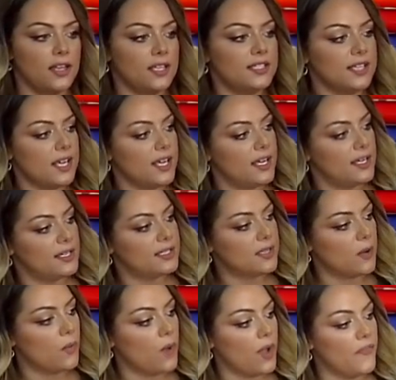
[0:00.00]
This
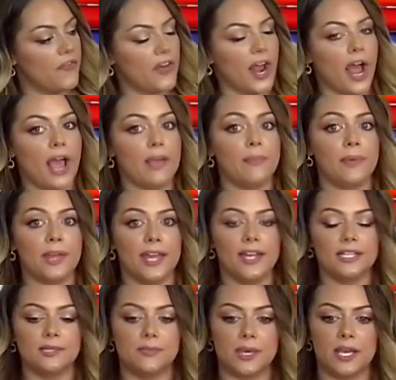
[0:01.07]
is one that I
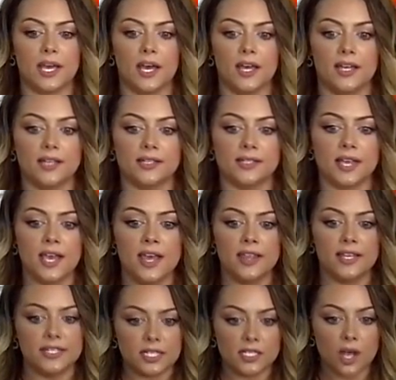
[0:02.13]
picked because
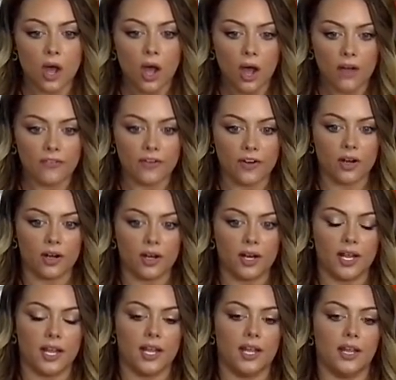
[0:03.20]
this is offered
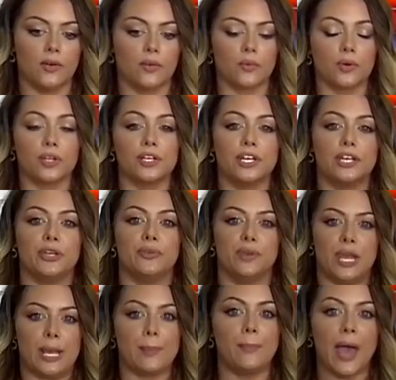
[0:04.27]
in really
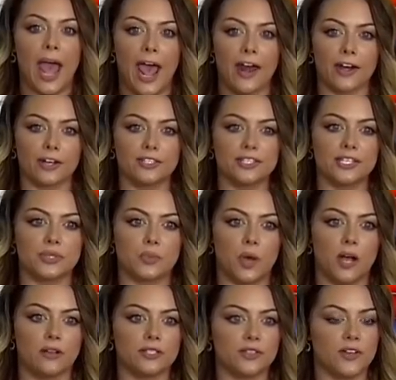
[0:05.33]
unique patterns as
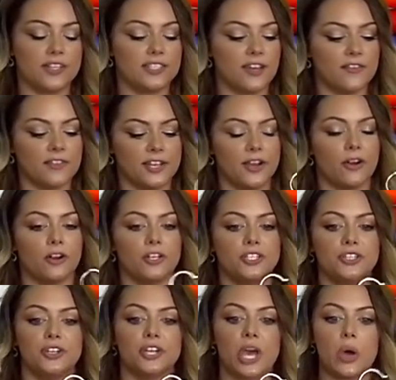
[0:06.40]
well, so I definitely urge
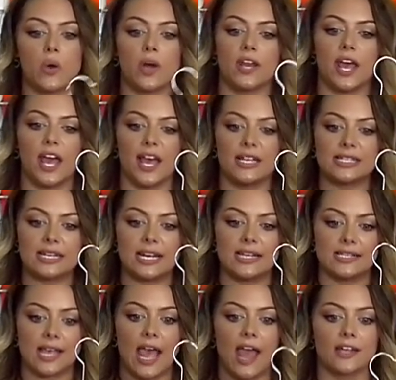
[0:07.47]
you to go on to
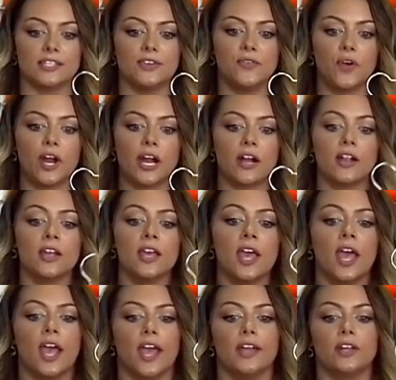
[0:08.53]
S&S Activewear
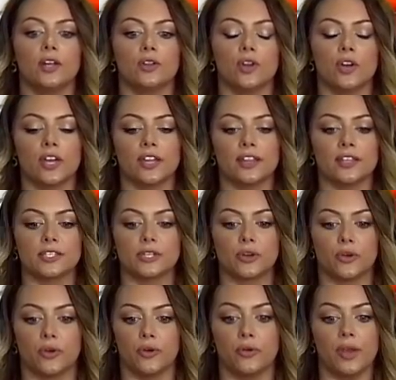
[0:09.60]
and to look at this
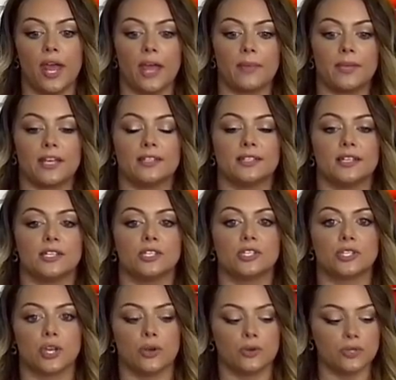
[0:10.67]
crew neck because it is
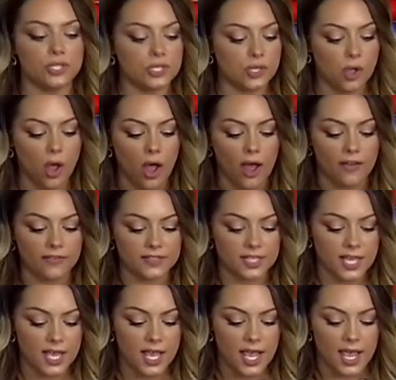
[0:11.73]
so soft
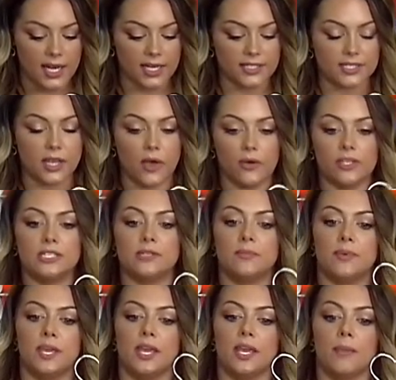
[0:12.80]
and it's going to
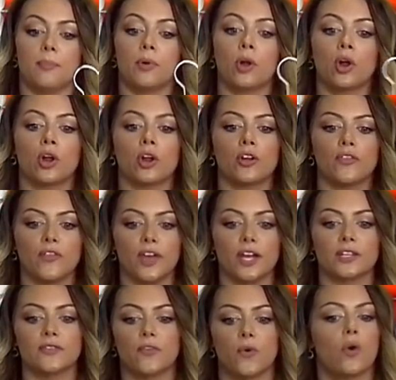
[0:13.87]
be
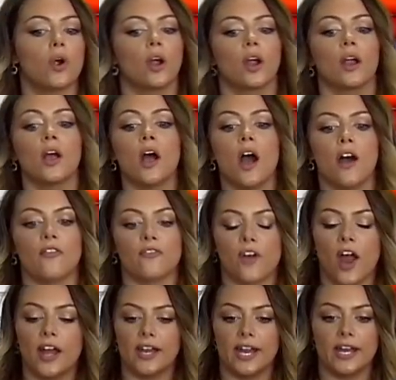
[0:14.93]
perfect for a
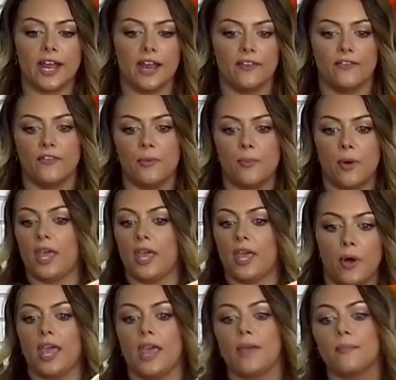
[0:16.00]
Friday night football
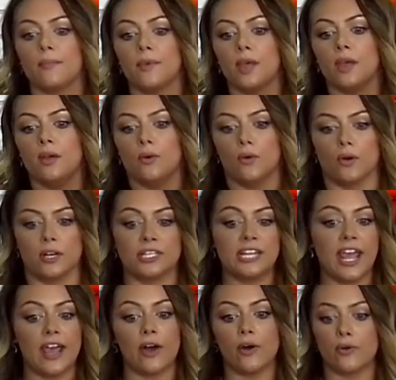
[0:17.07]
game or
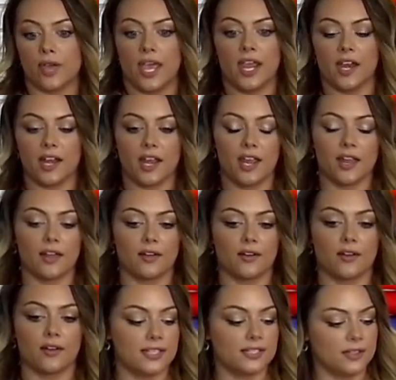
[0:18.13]
tailgating.
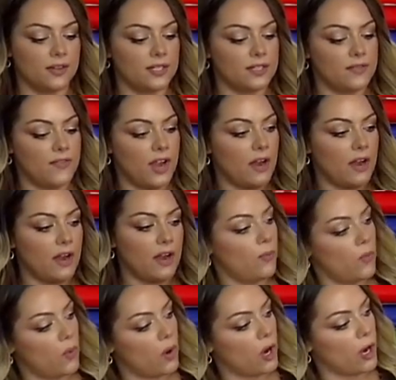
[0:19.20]
Okay, so it's very
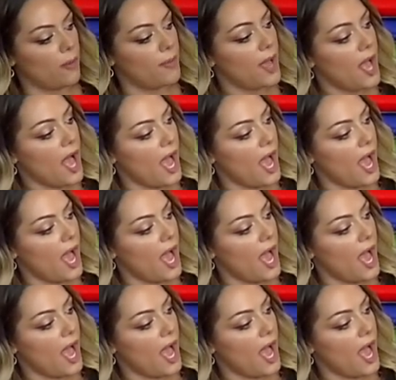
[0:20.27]
warm.